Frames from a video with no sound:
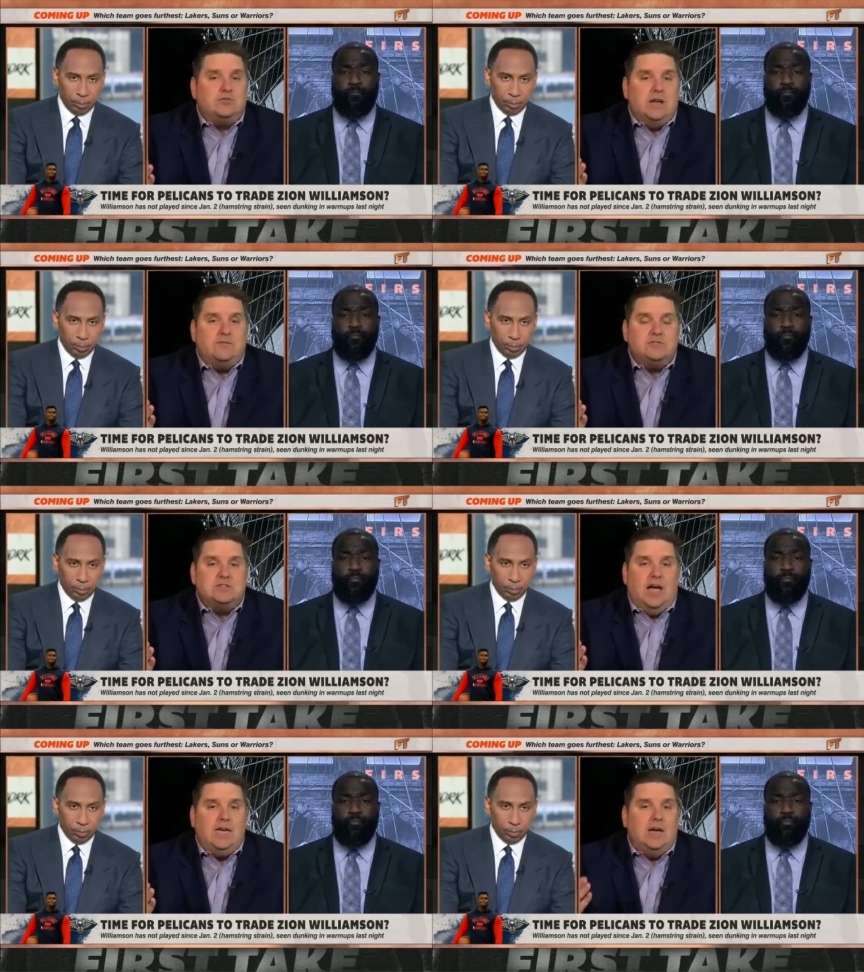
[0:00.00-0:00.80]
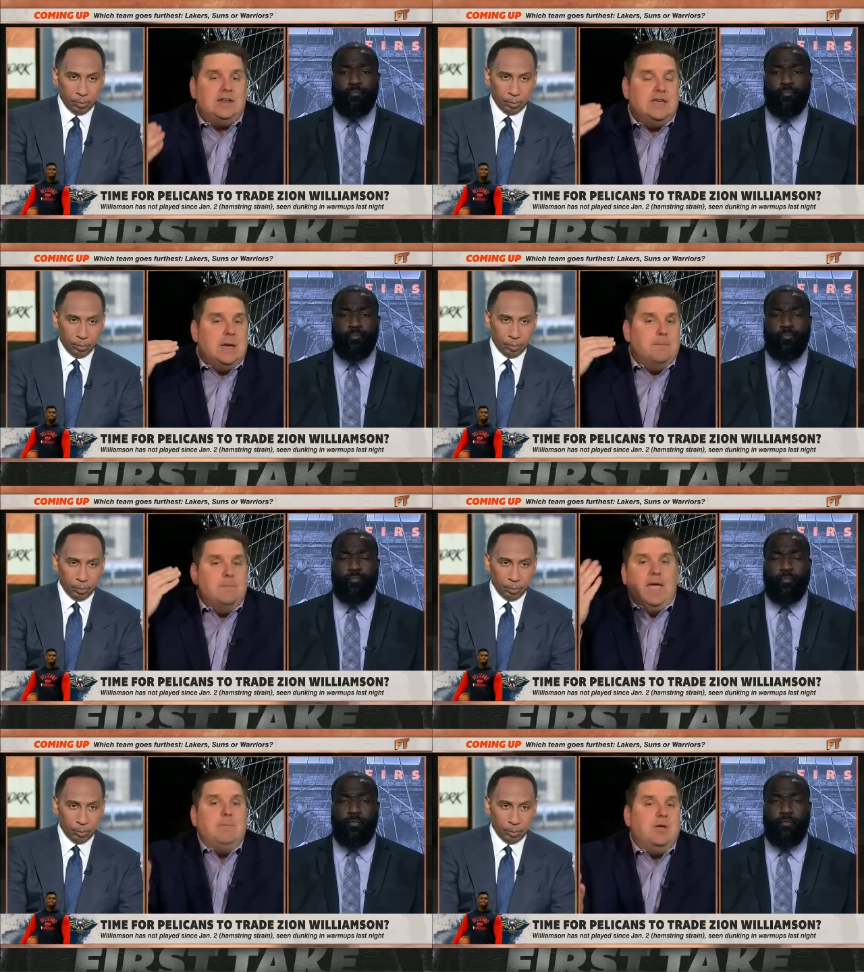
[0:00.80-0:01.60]
Speaker 1: of a trade for Zion
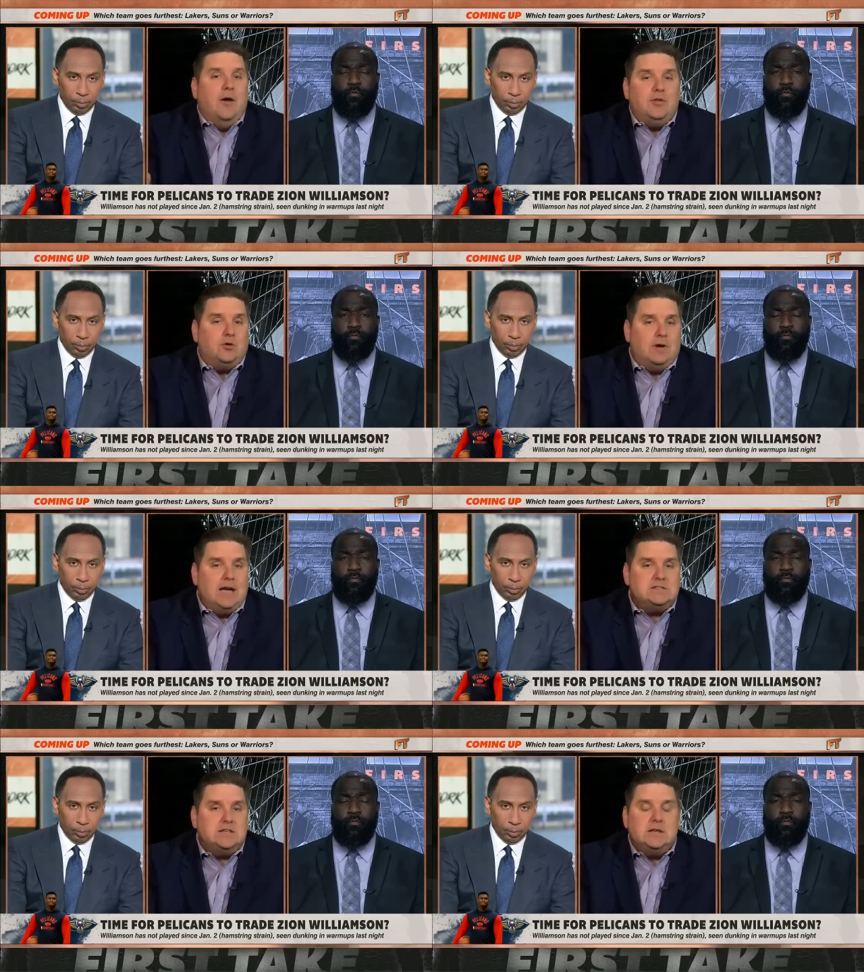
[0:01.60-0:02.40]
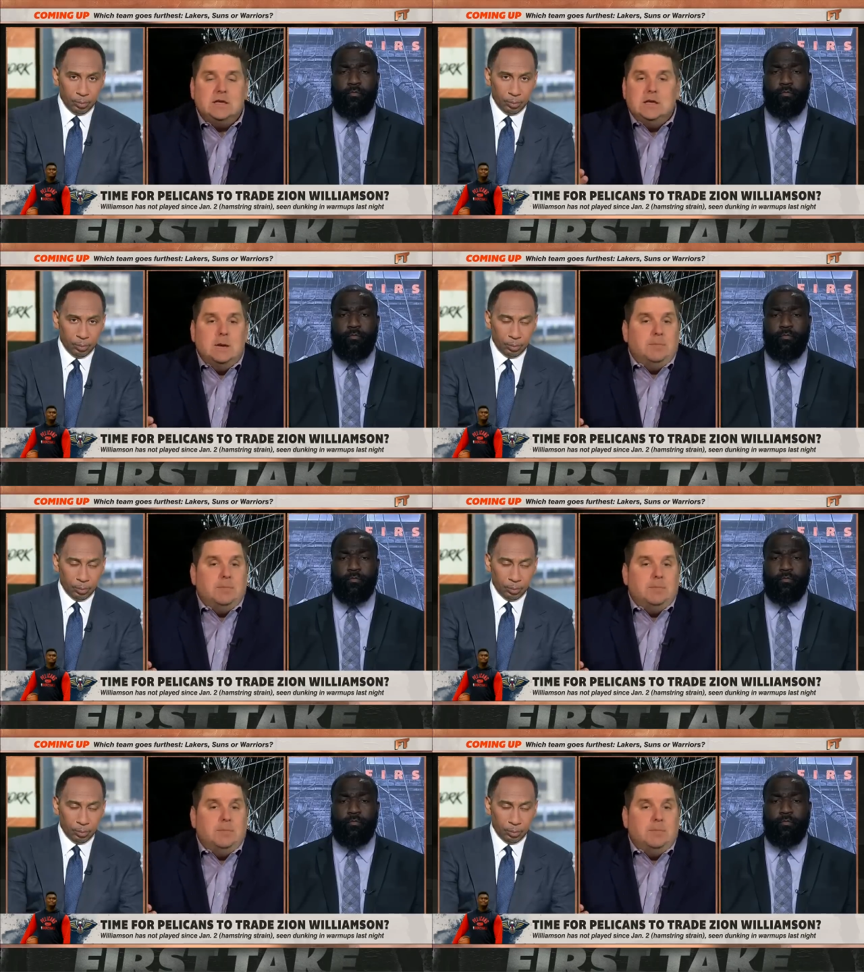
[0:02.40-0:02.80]
may be on the horizon.